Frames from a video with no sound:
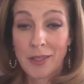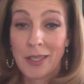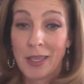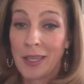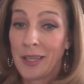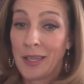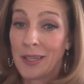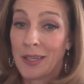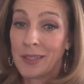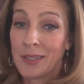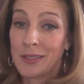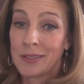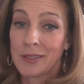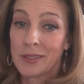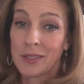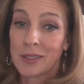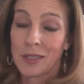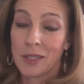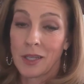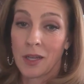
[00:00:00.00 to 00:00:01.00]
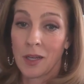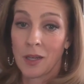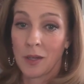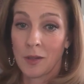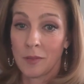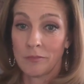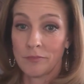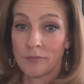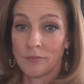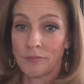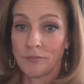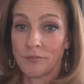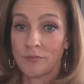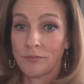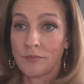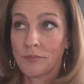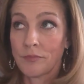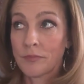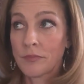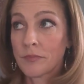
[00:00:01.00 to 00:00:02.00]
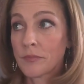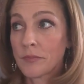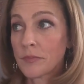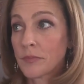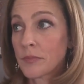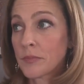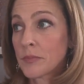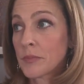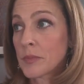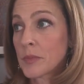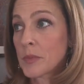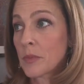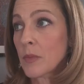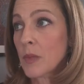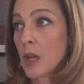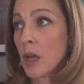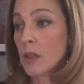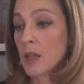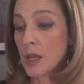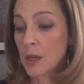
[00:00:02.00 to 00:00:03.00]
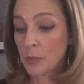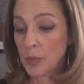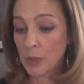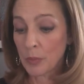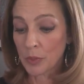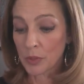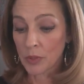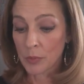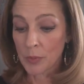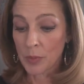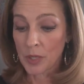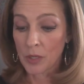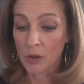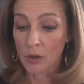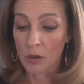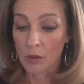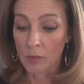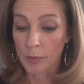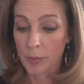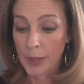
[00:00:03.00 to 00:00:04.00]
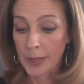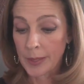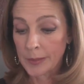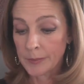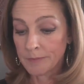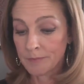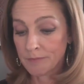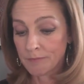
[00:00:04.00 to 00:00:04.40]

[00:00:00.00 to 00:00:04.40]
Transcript: and a lot of people are being hurt by it.